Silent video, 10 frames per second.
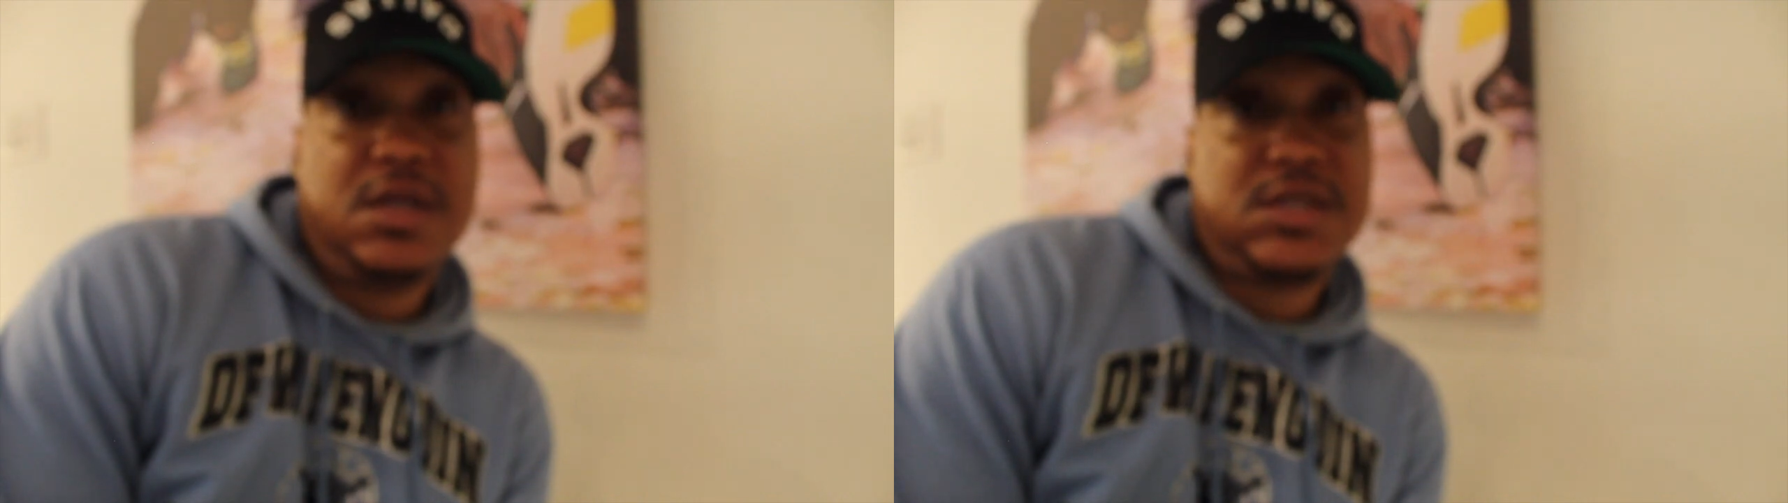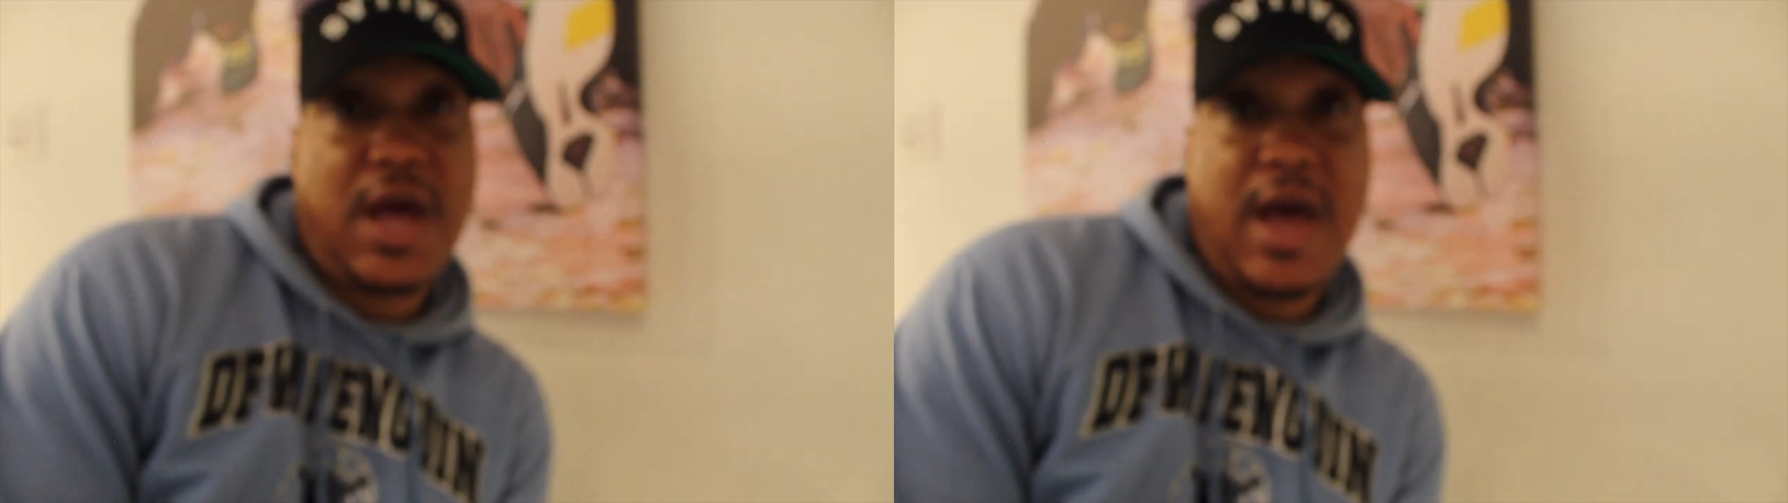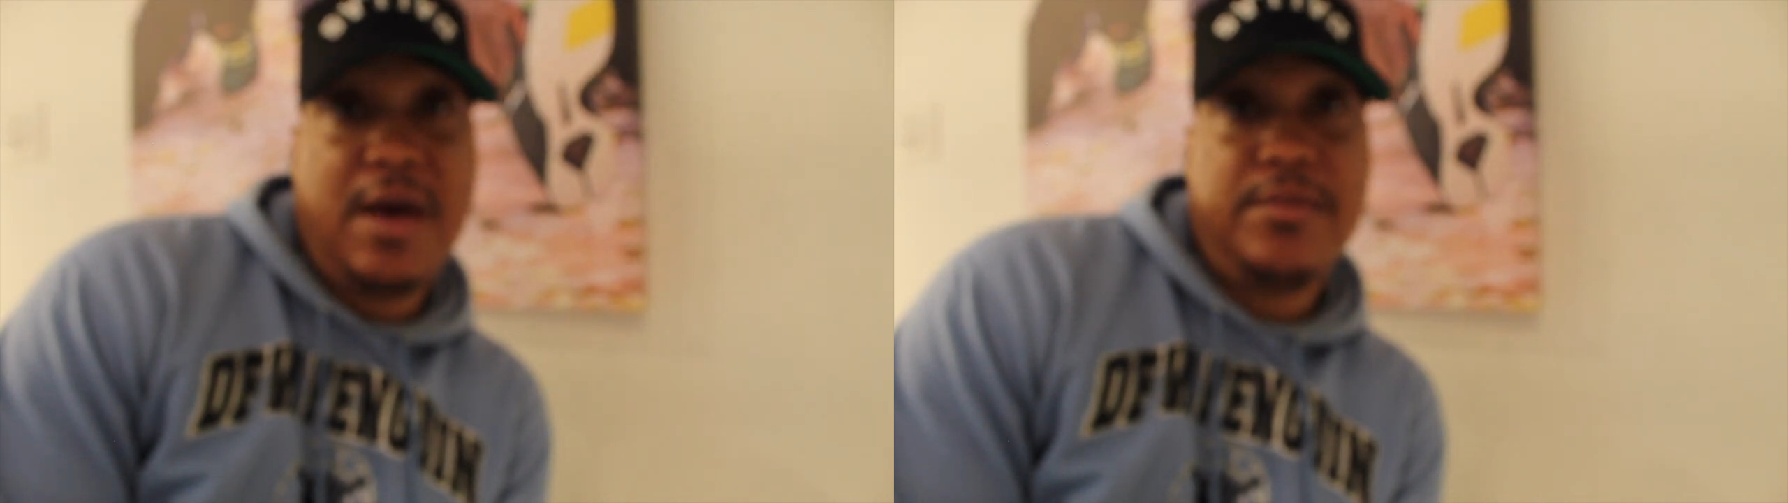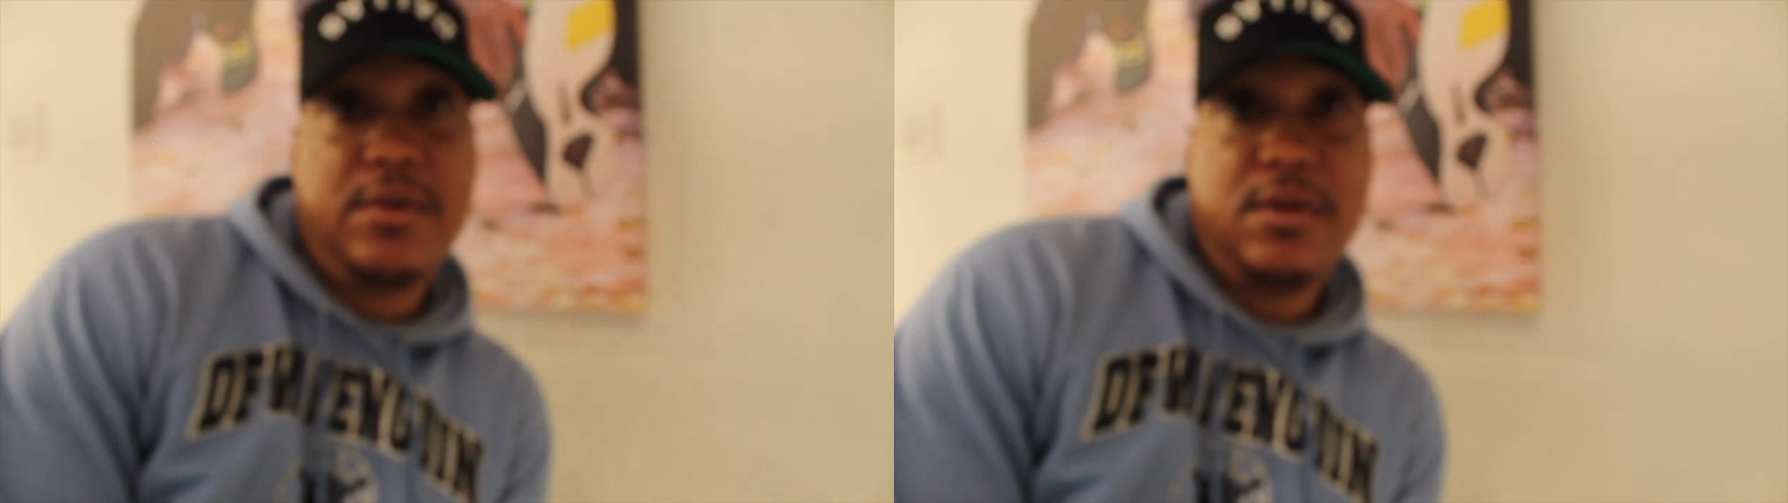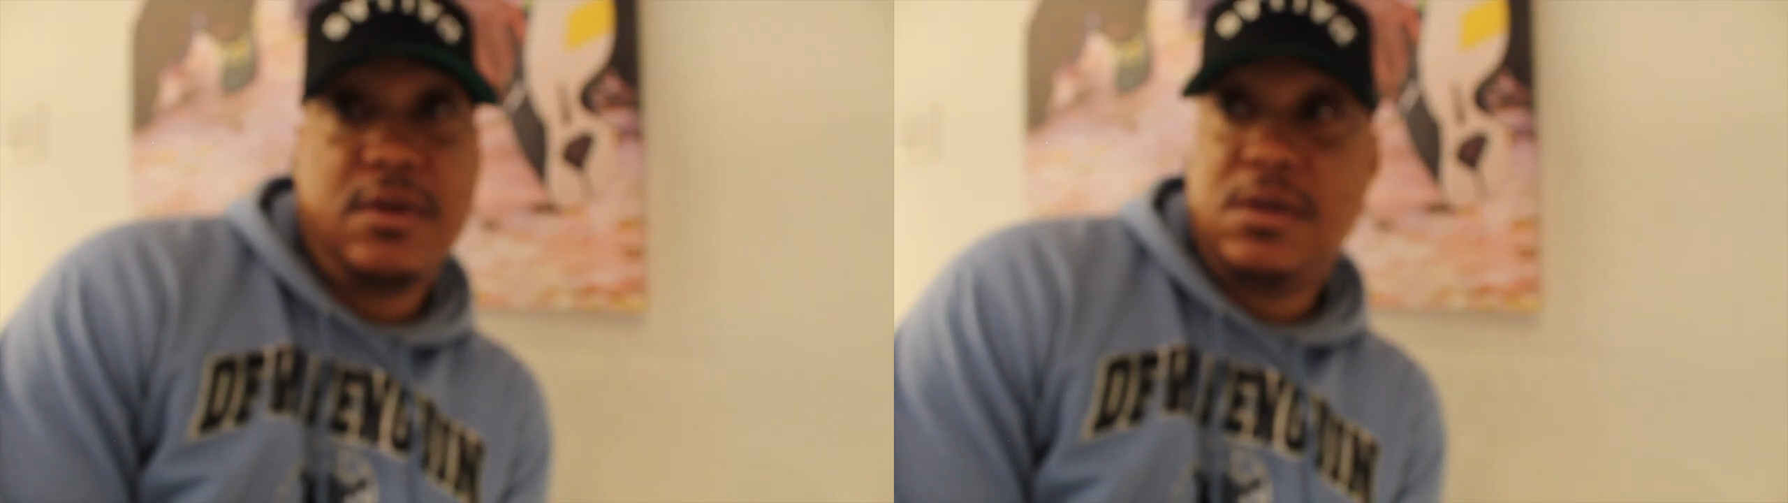Does that
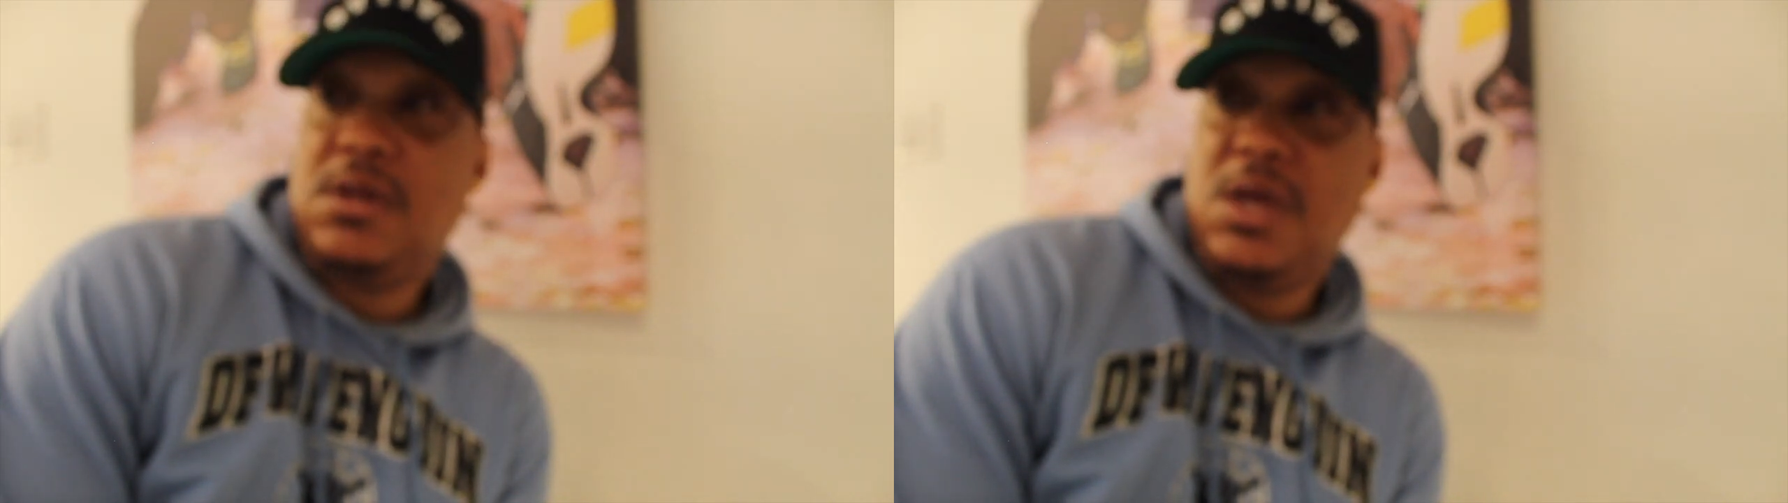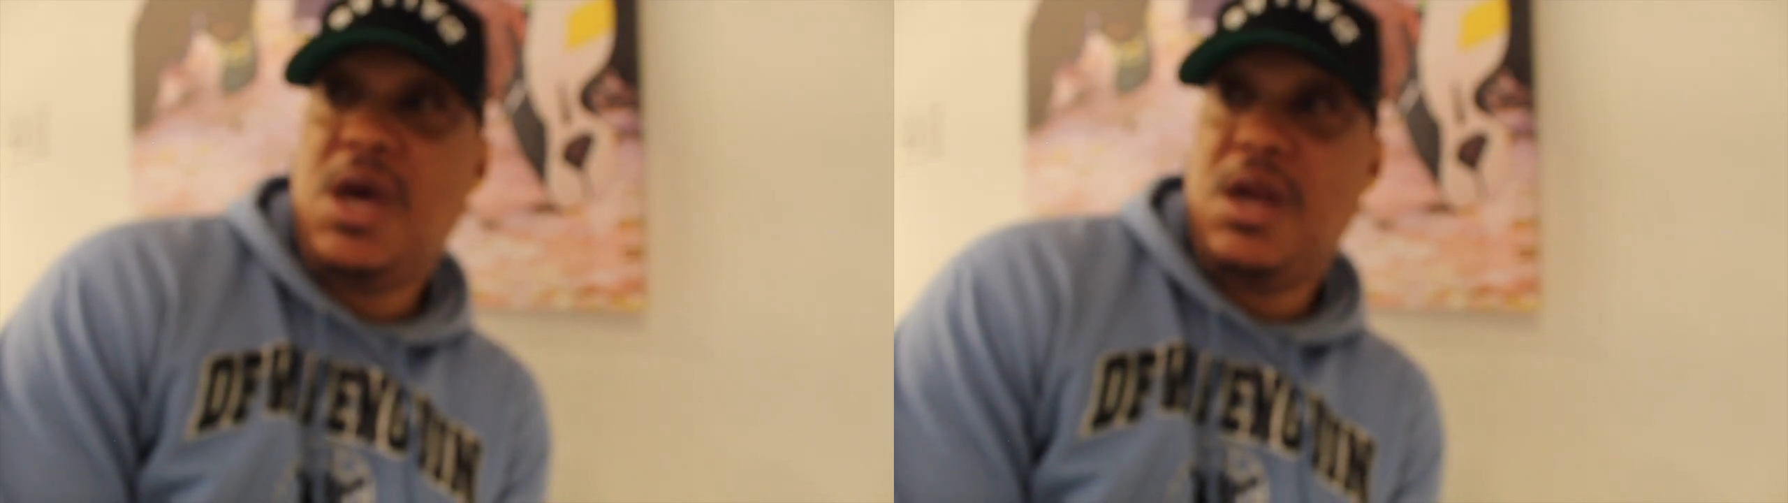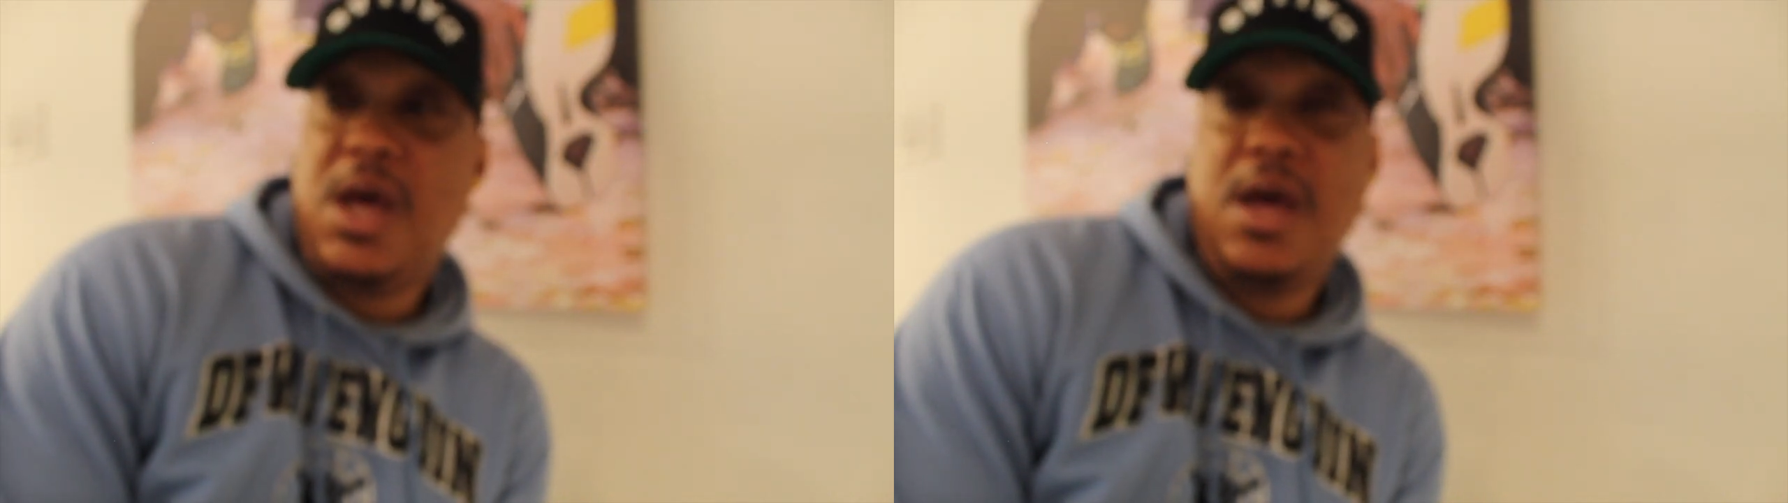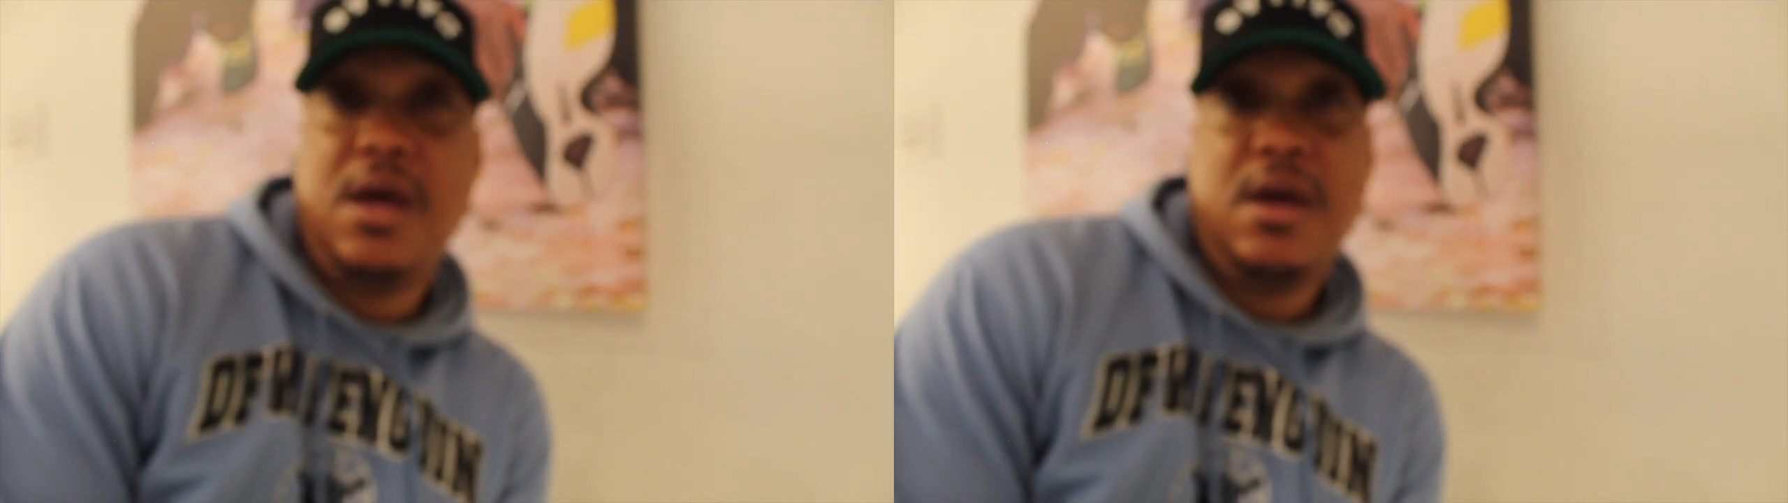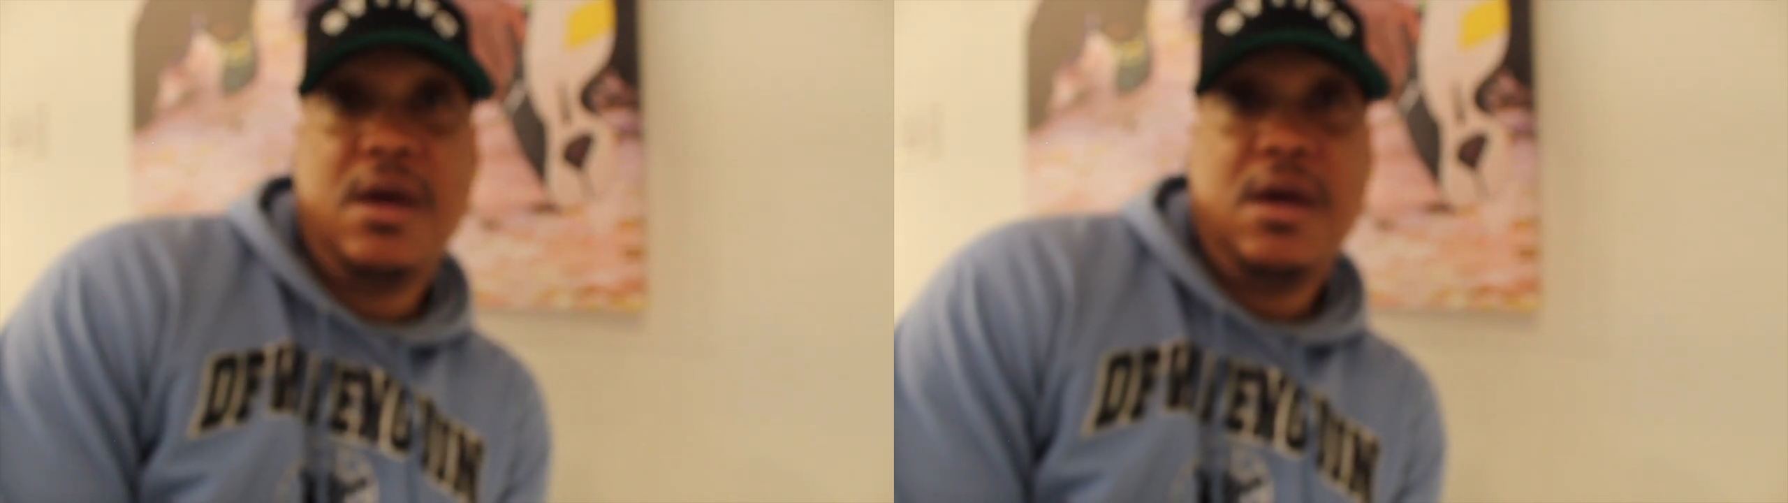happen? Yeah, Dad.